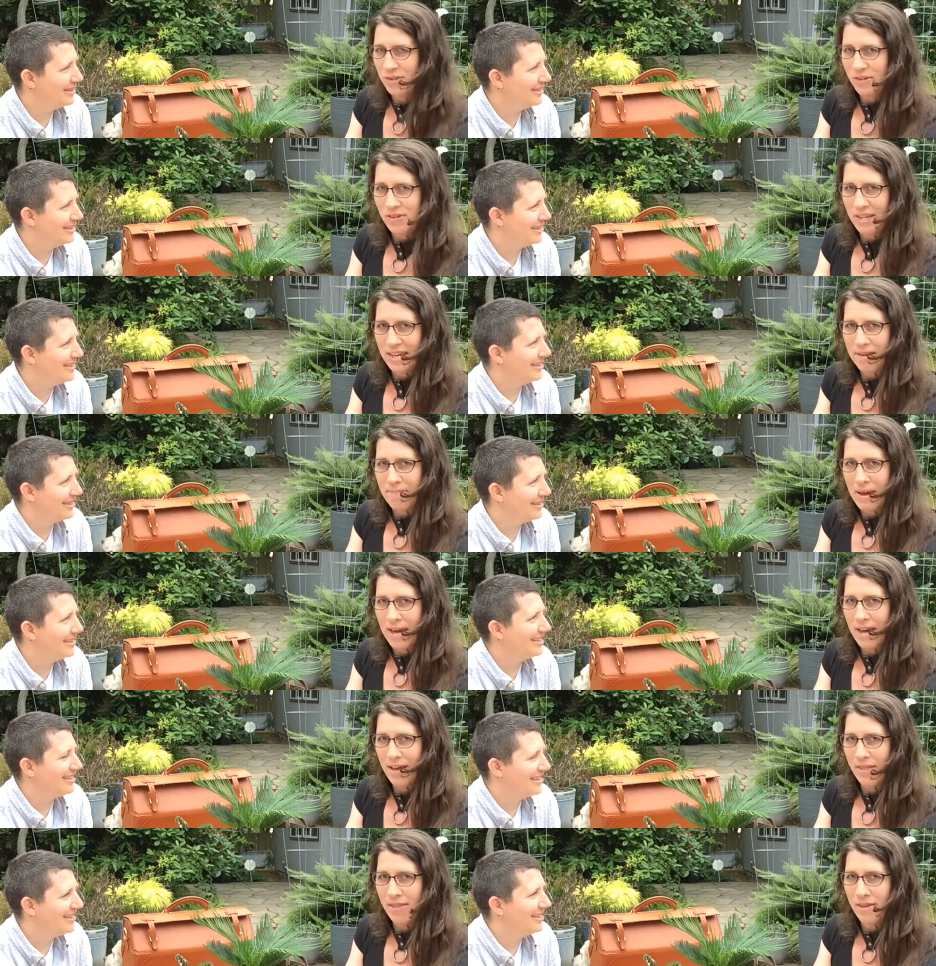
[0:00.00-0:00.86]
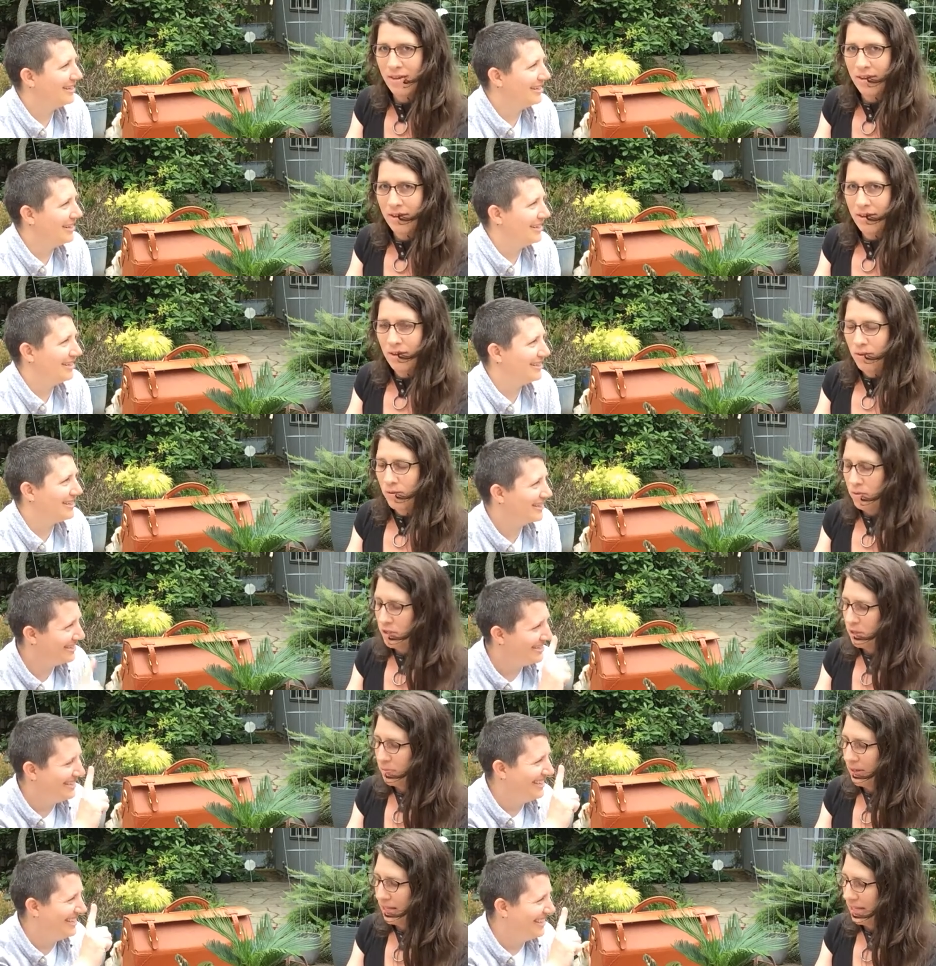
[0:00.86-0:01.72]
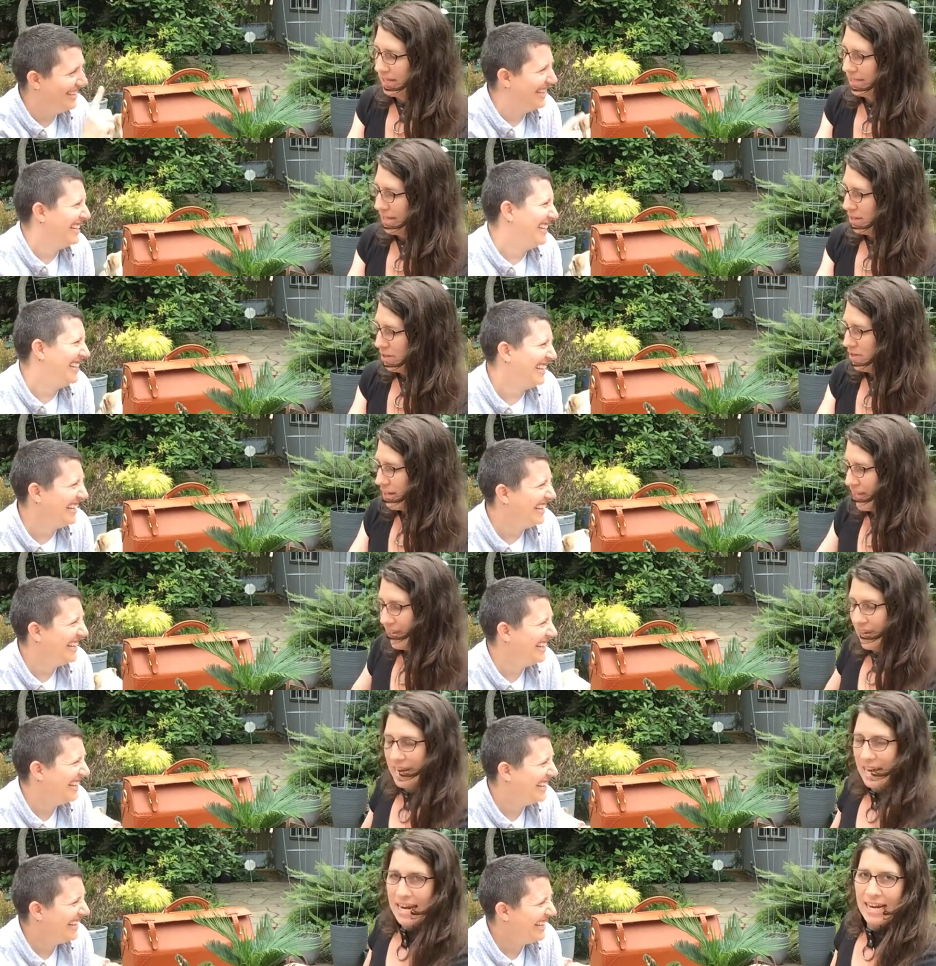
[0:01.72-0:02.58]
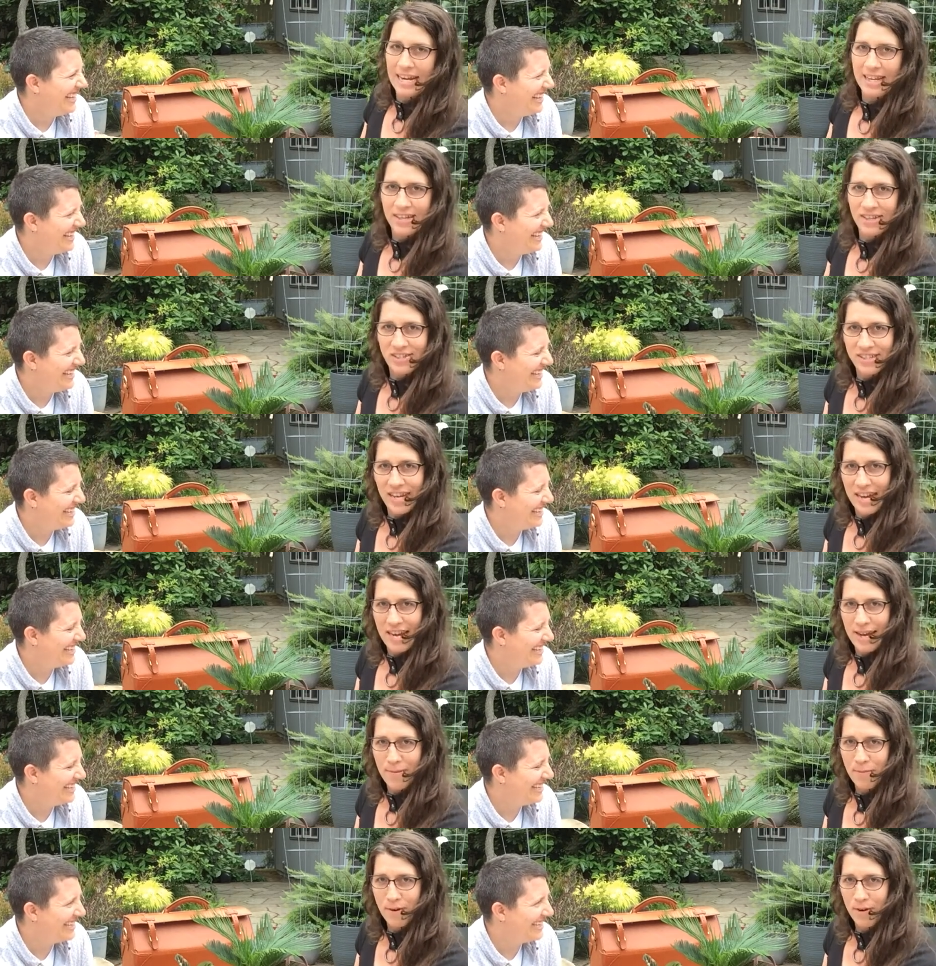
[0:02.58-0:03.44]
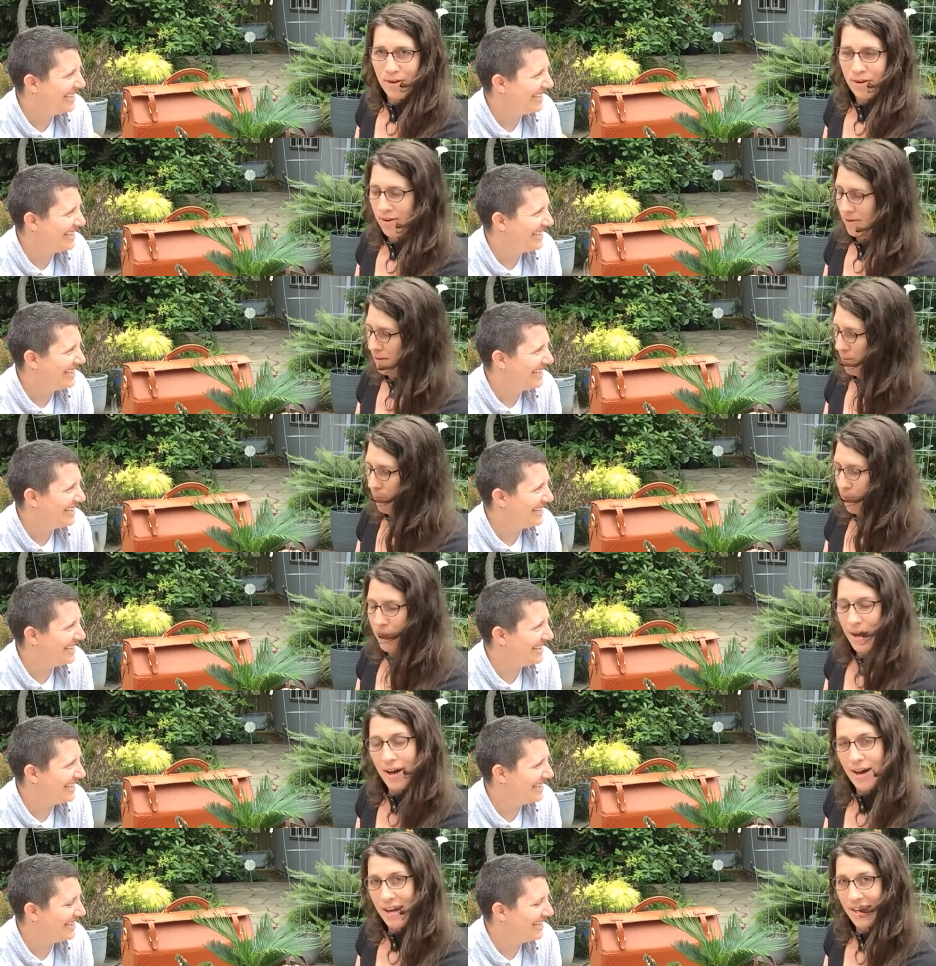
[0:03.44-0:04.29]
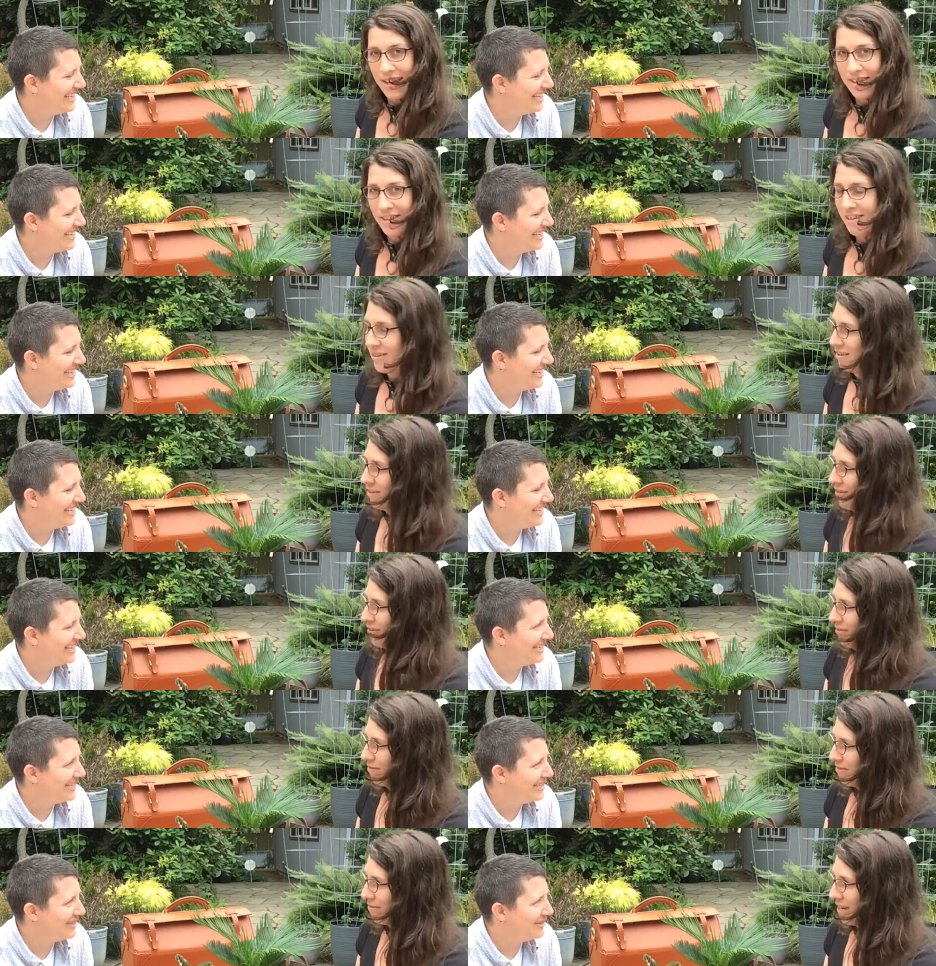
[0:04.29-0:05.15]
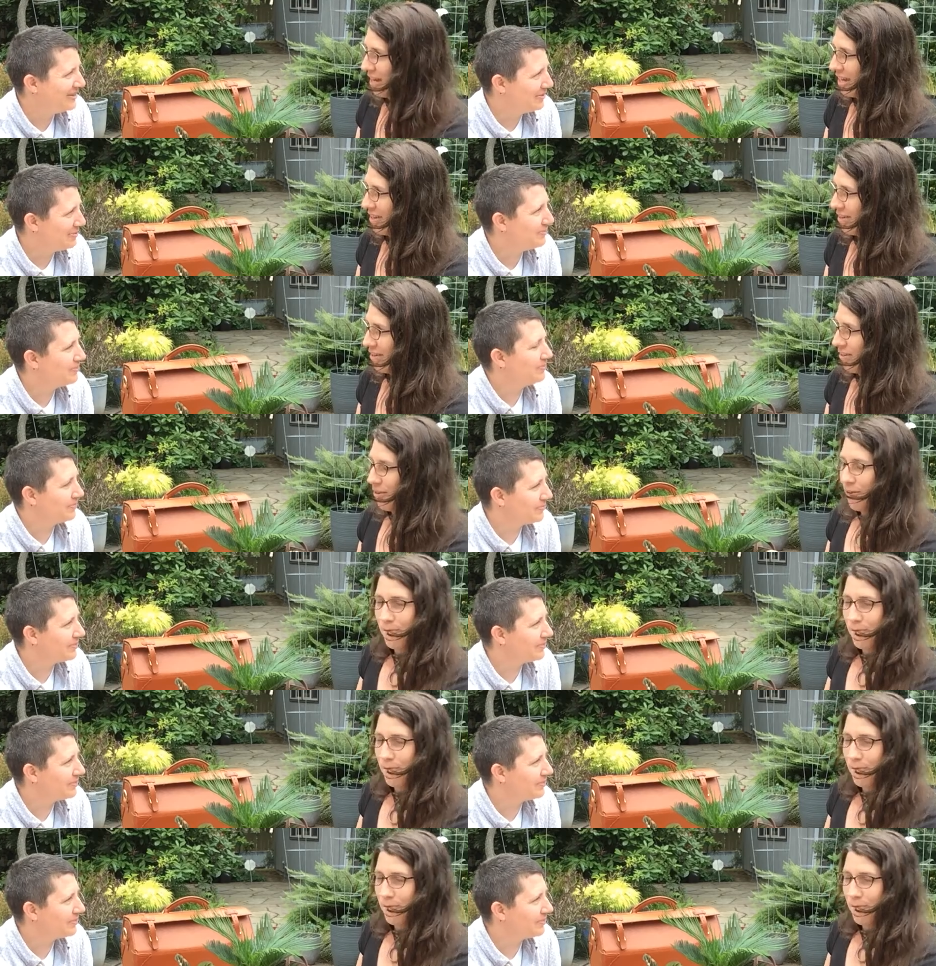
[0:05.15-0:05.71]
Speaker 1: who don't like math. Yeah. Which means that you get an 8-inch diameter pot, right?